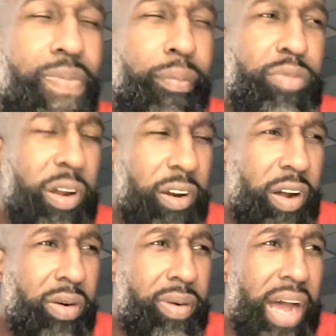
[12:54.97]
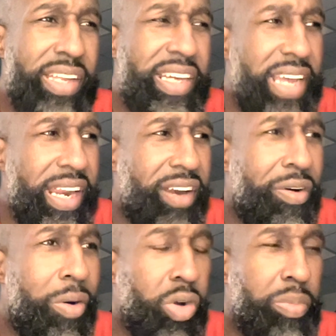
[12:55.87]
No. I didn't get it
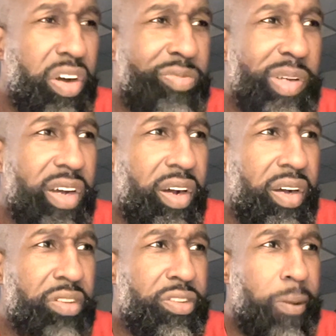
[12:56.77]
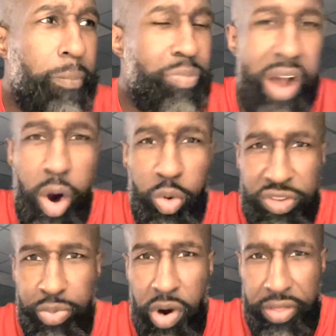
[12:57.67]
on the bus because my
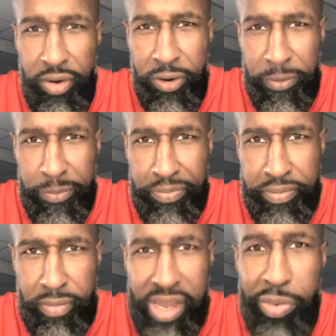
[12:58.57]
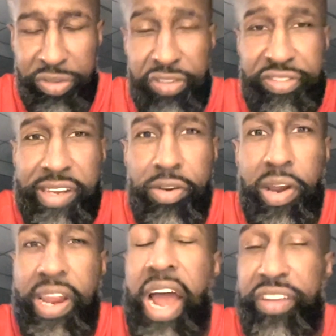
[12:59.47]
oldest brother, he was a senior
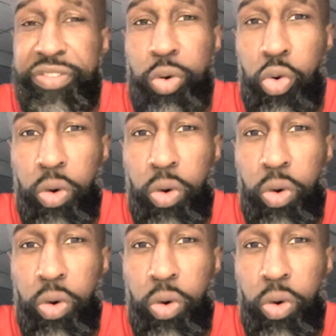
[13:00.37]
in high school.